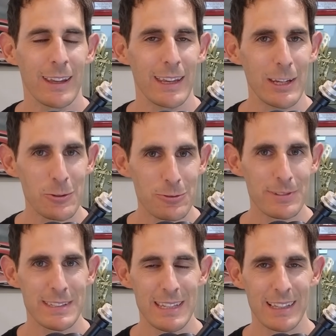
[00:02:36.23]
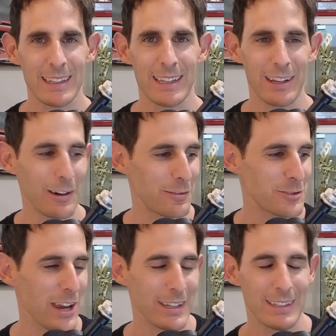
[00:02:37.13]
Interestingly enough,
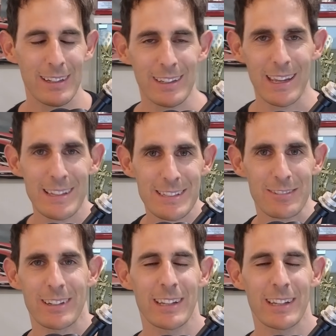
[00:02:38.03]
Jack didn't answer it.